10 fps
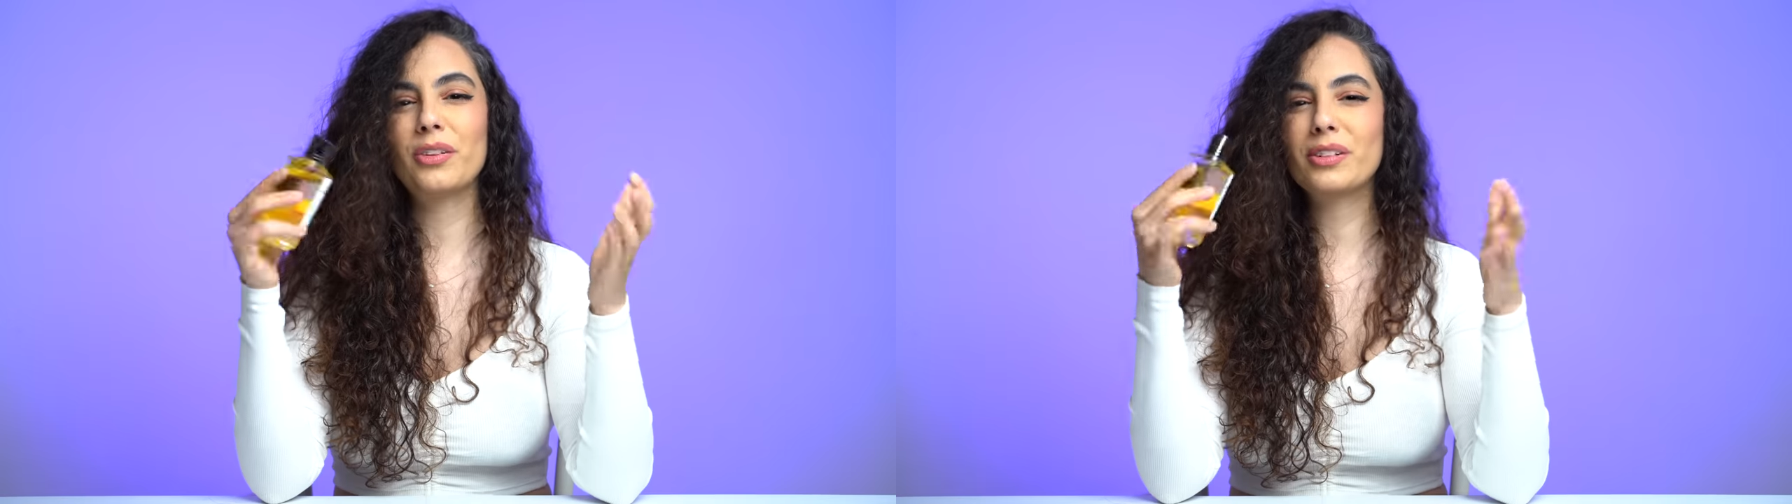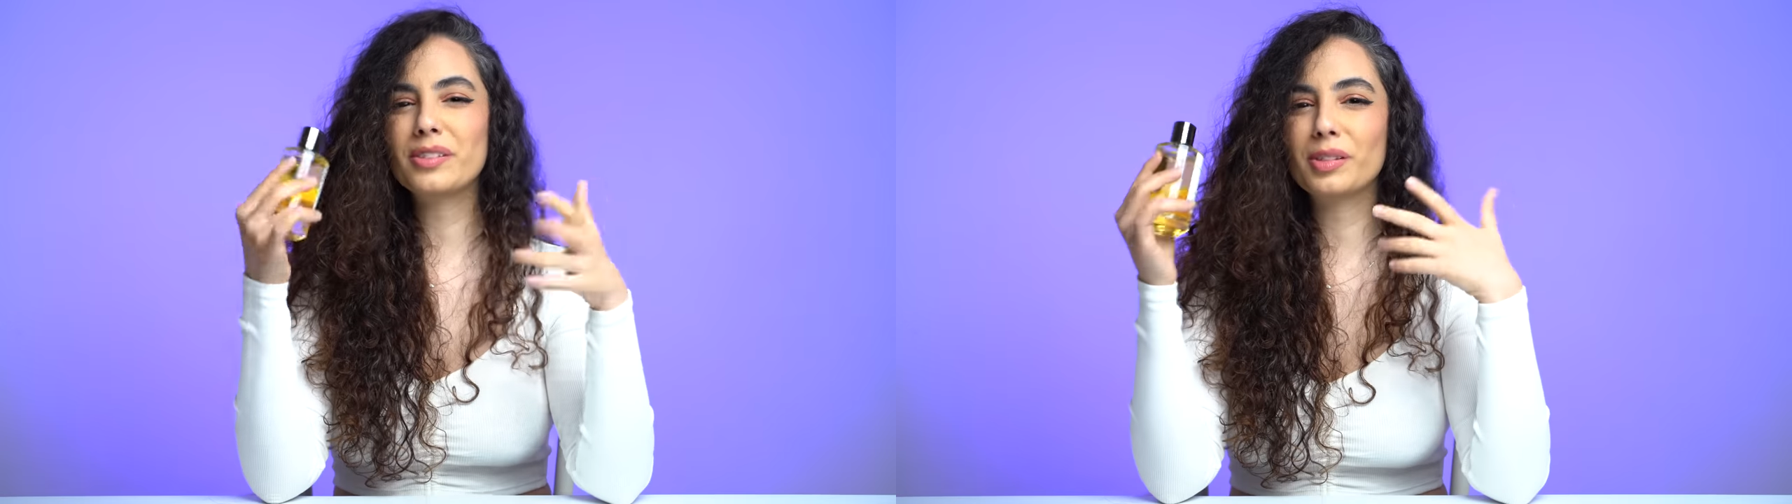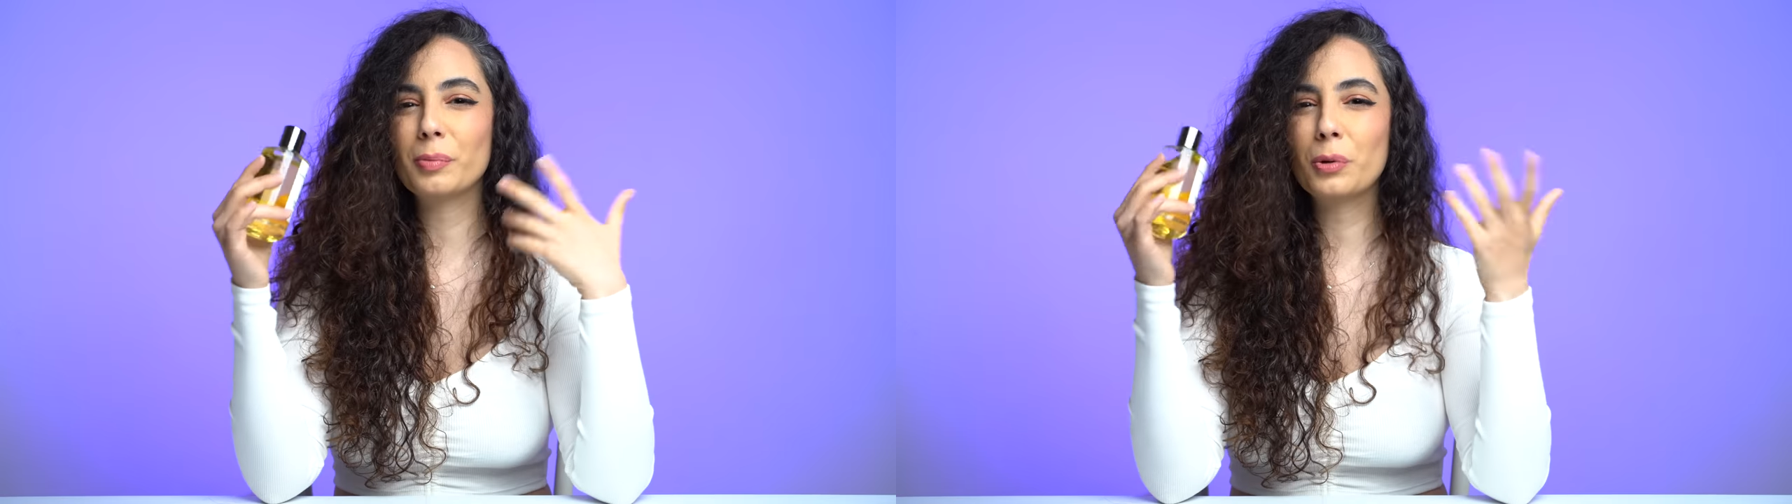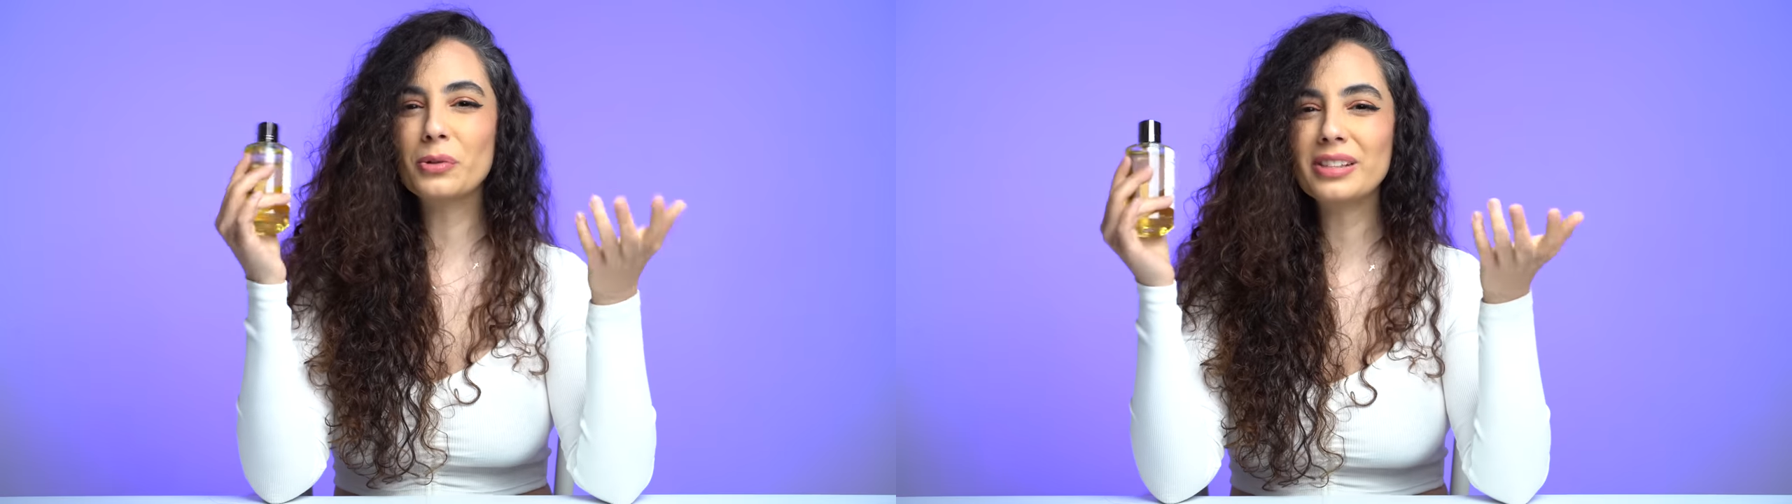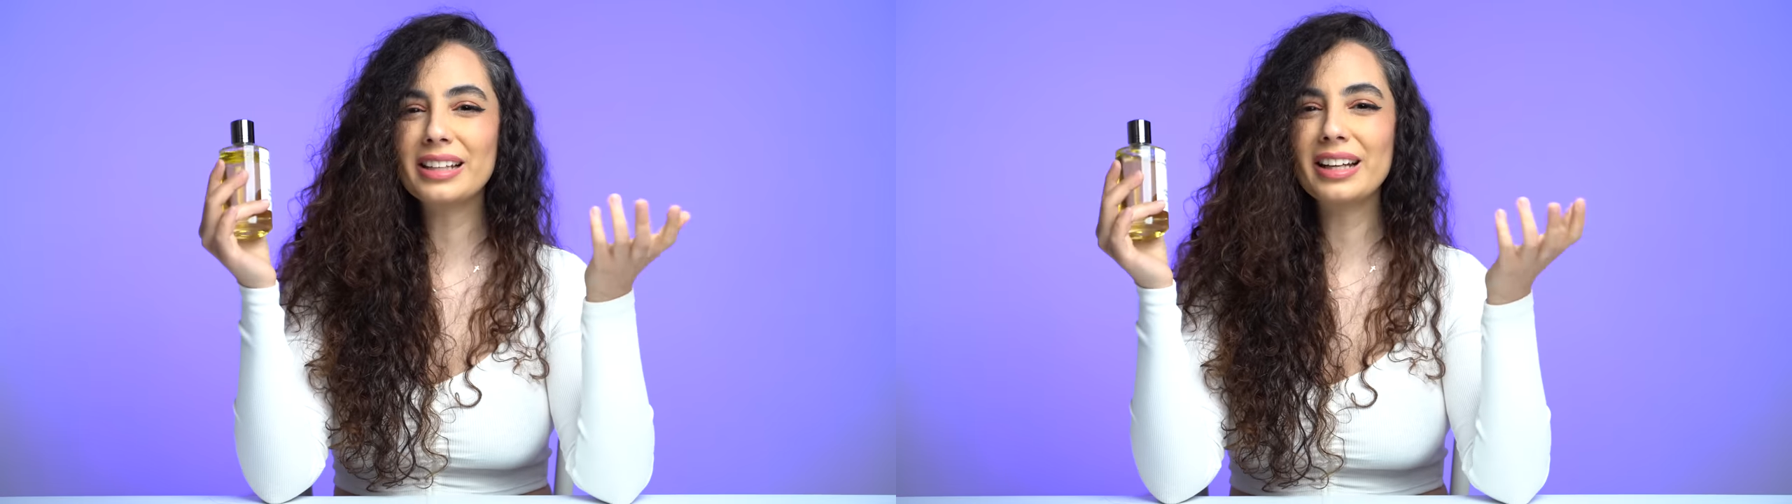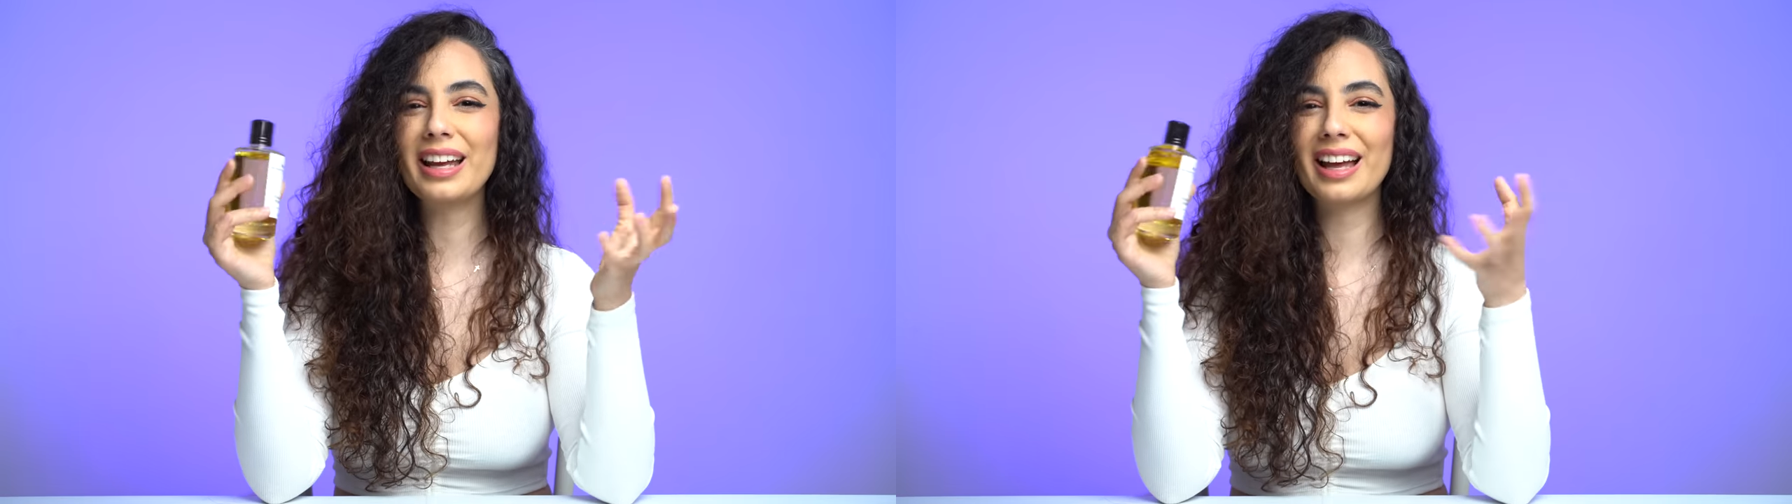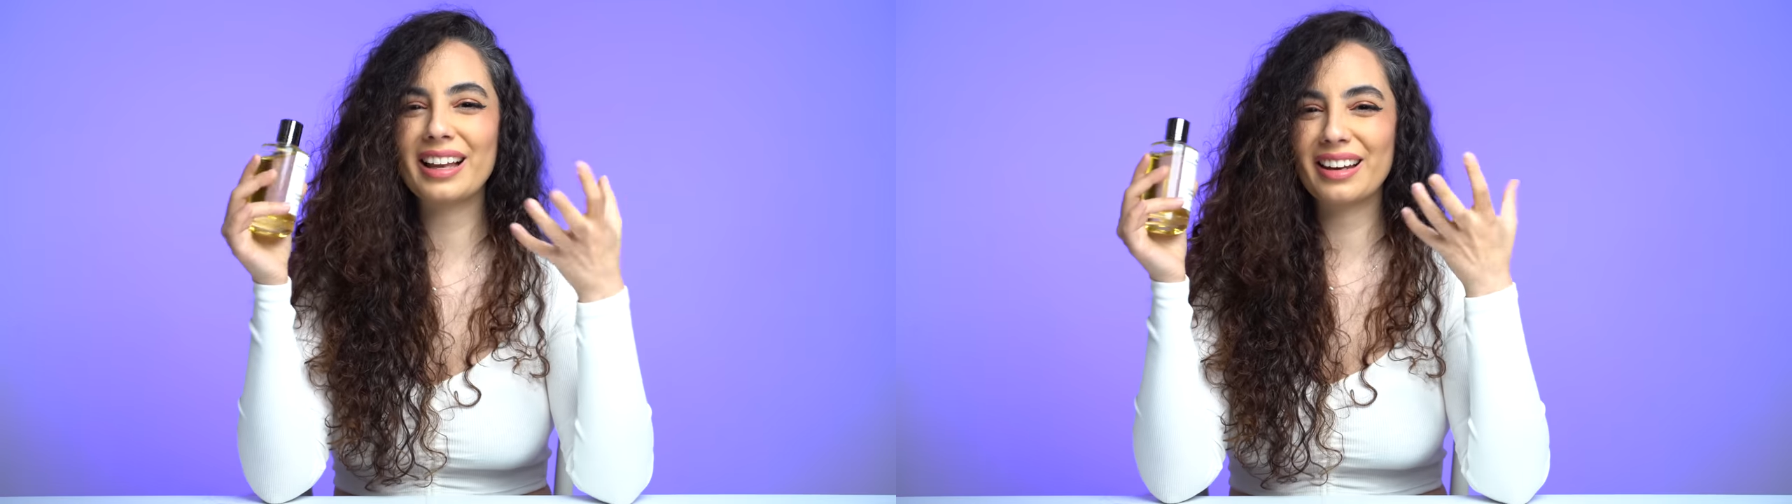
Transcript: There is supposedly a